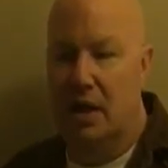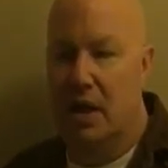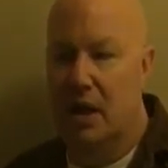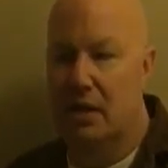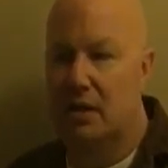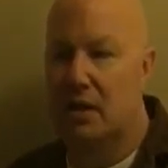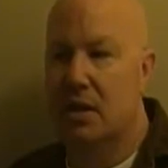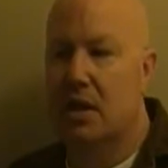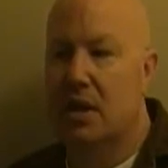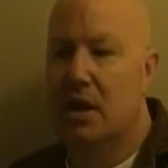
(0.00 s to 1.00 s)
And
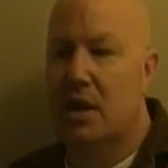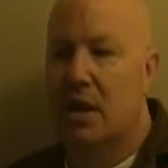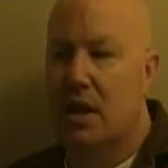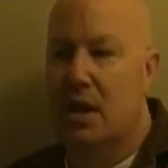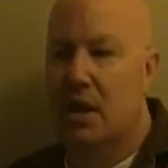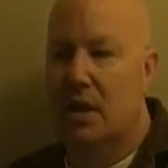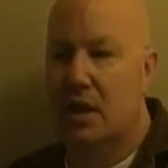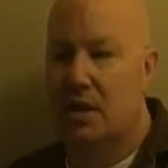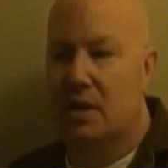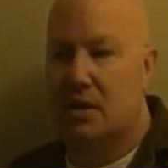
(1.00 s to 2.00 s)

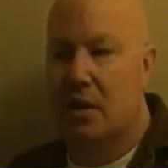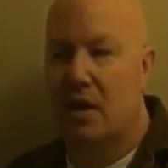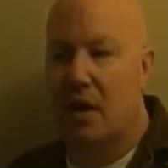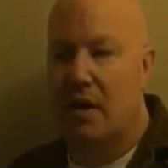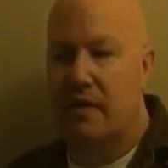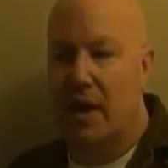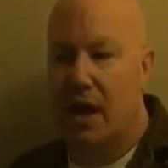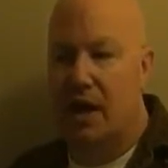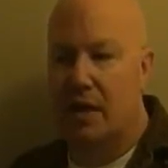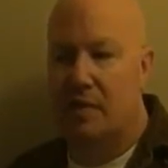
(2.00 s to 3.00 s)
it started off
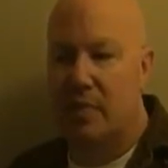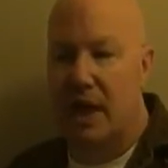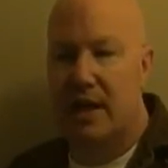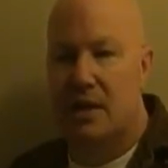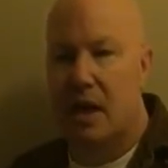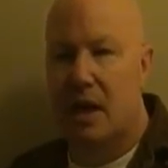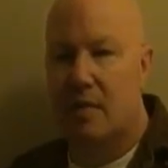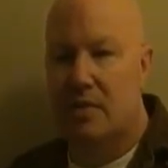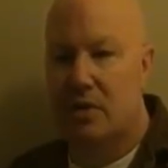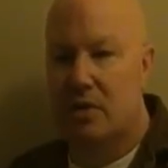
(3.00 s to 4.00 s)
as
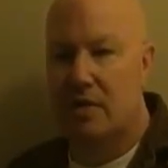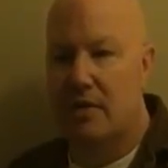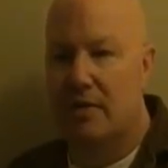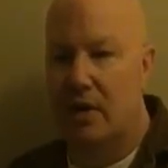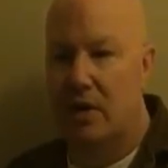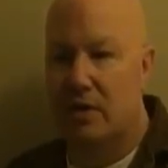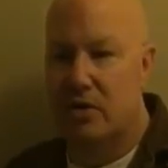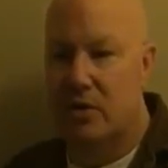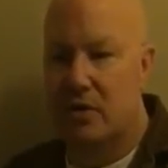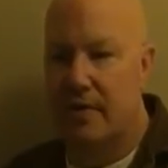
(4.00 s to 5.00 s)
playtime, sort of all
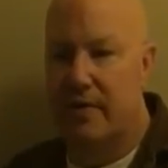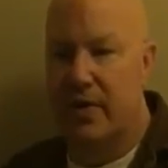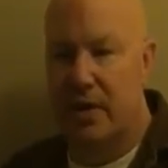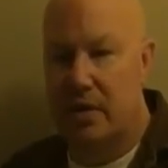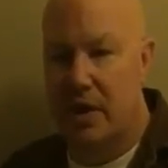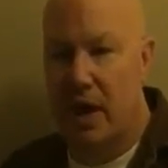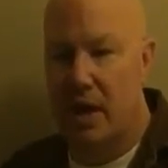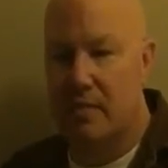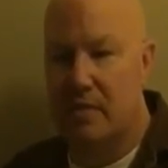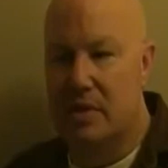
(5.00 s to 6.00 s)
sorts of theater
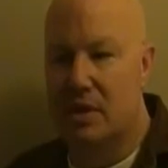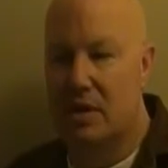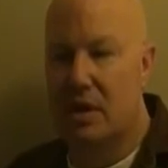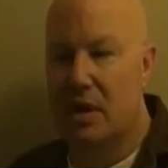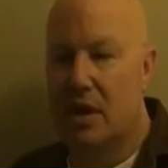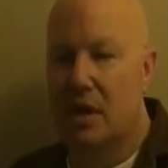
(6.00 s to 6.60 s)
games.